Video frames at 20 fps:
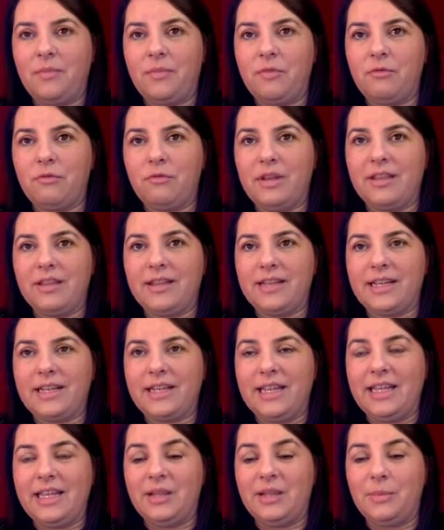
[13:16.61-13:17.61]

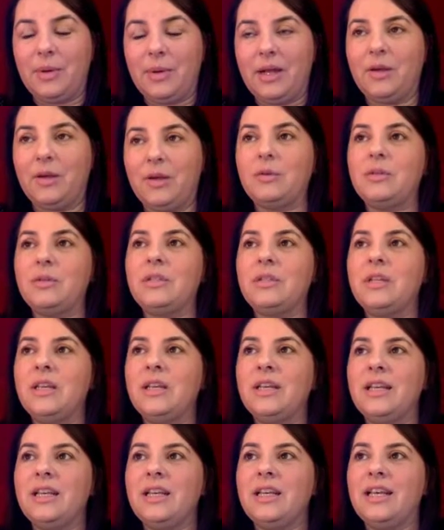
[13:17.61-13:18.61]
recently is about
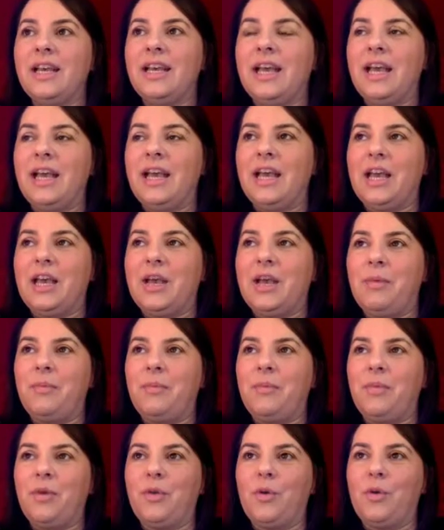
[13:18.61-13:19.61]

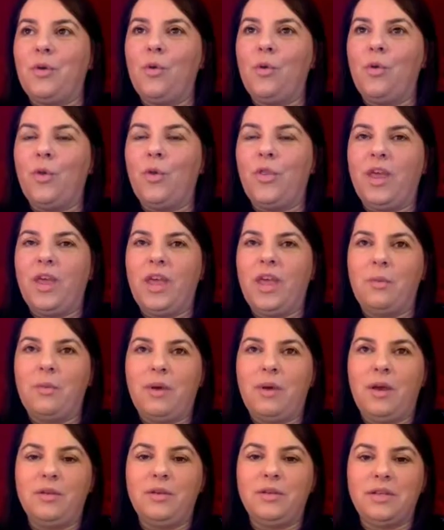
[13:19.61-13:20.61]
the whole thing
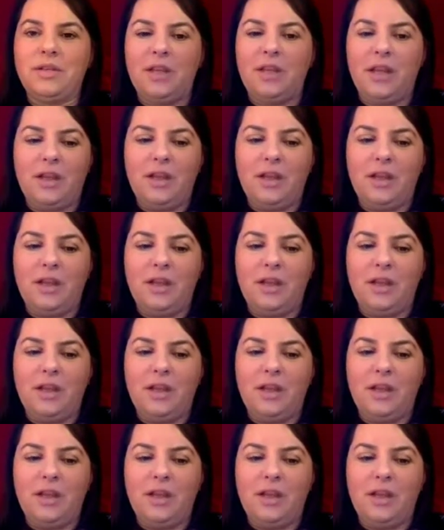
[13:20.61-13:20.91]
about